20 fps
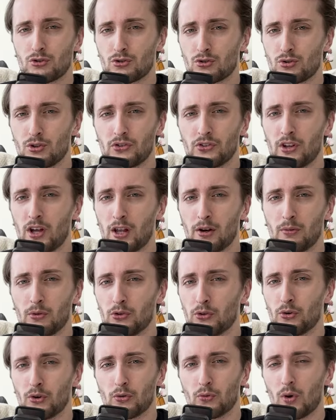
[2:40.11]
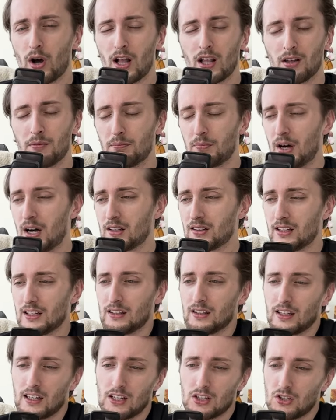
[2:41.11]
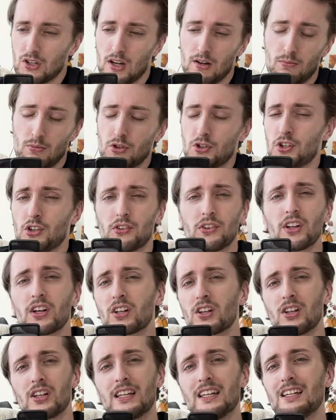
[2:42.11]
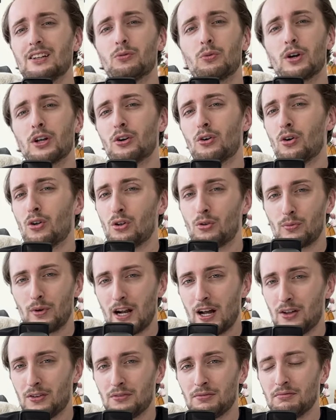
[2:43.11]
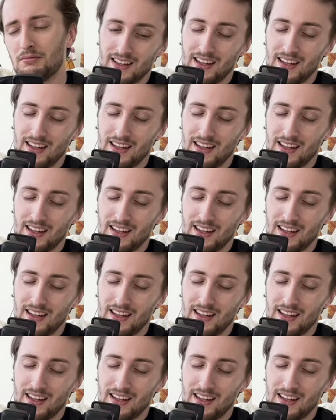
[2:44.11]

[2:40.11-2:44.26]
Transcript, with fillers: Tristana was doing well in bot lane. Like it, it was just a clean win all around.